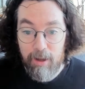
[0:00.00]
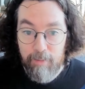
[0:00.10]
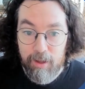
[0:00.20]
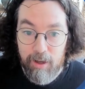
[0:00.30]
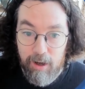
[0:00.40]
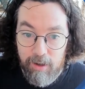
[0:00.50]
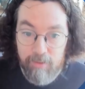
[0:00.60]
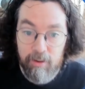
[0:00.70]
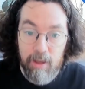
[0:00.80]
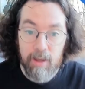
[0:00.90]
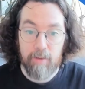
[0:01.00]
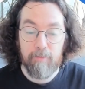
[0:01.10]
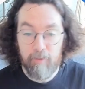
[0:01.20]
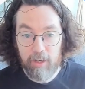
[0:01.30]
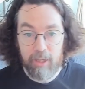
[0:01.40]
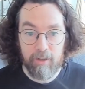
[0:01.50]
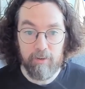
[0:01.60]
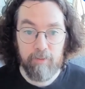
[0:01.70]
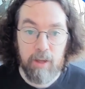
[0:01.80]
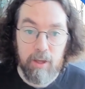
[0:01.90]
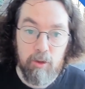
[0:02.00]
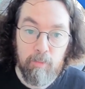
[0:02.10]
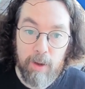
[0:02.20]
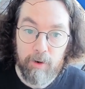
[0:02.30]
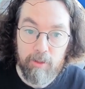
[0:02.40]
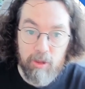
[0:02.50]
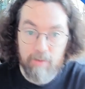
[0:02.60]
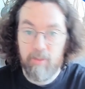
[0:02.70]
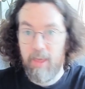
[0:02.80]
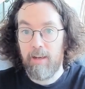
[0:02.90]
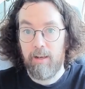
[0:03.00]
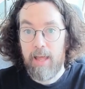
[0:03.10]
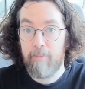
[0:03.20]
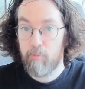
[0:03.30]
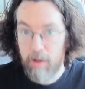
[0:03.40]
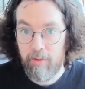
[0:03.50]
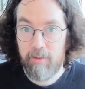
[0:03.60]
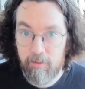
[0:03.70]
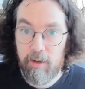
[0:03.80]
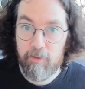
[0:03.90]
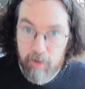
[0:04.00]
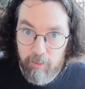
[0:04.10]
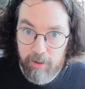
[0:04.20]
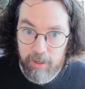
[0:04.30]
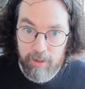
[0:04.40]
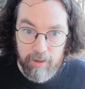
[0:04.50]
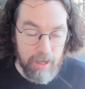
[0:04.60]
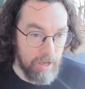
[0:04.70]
because funnily enough, you might want to change the LLM relatively frequently.